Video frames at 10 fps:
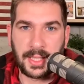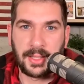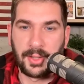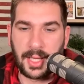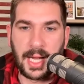like
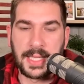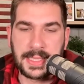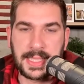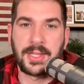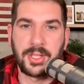okay i
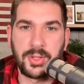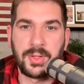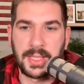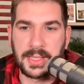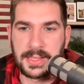just have to do
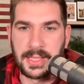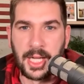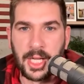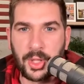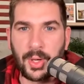this
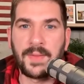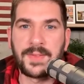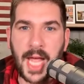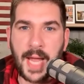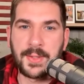you don't have
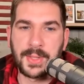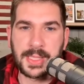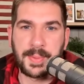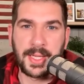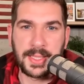time to
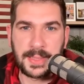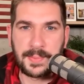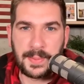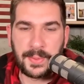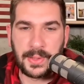explain it to
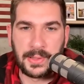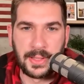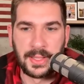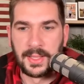people